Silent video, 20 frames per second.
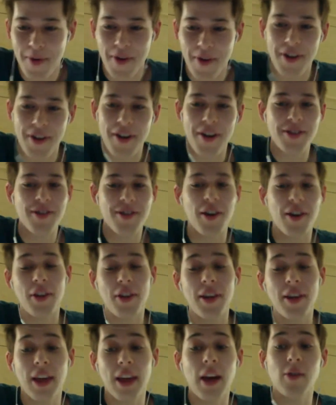know? So I
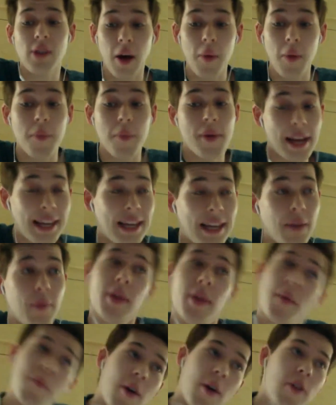think that'll help Nikki. With
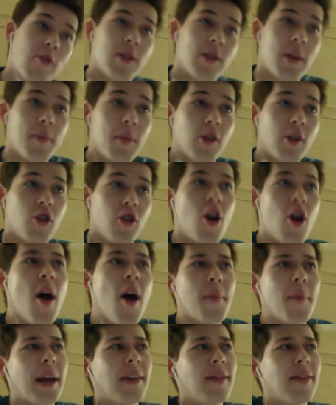the brothers, I'm not sure.
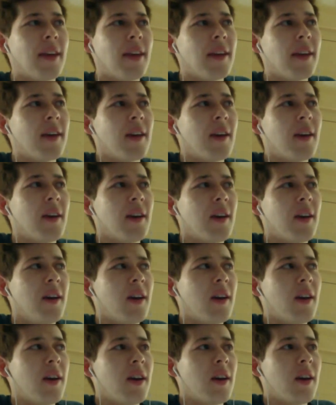But I think
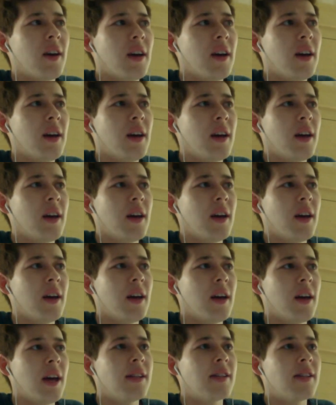
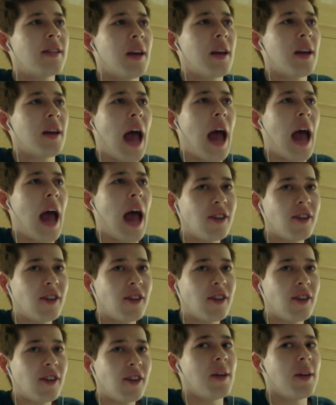it's
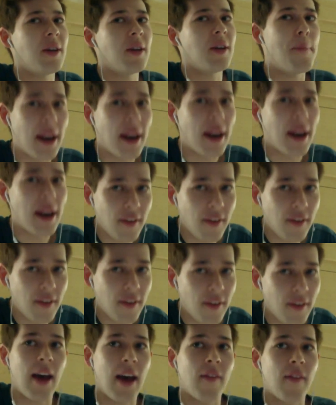actually a benefit
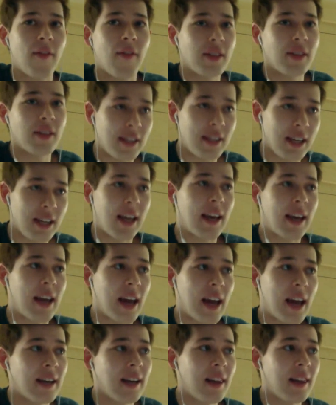to see that
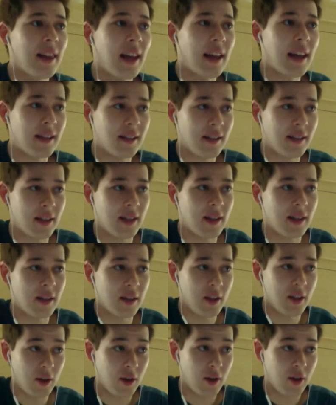Canada likes
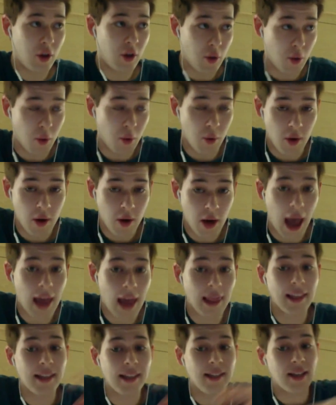you,
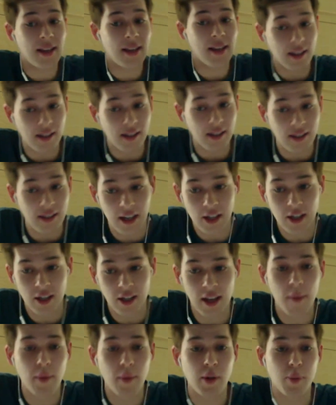at least in this stage of the
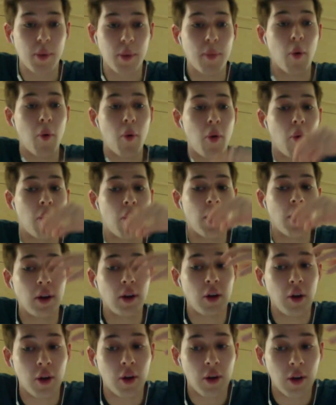game, because people won't want to
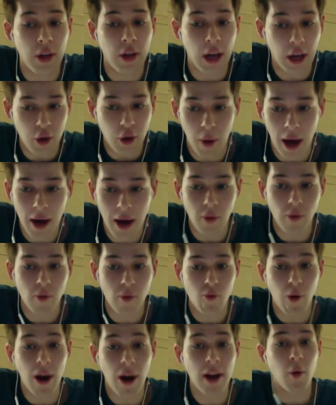get you out
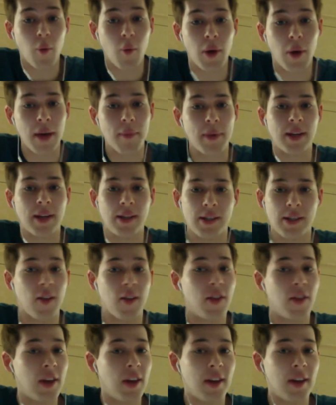right away because they'll
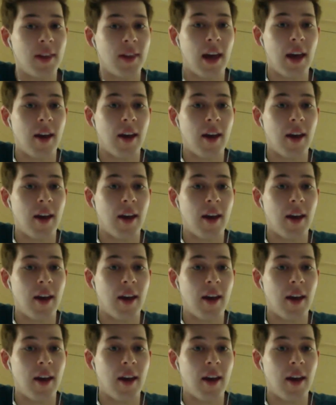think that,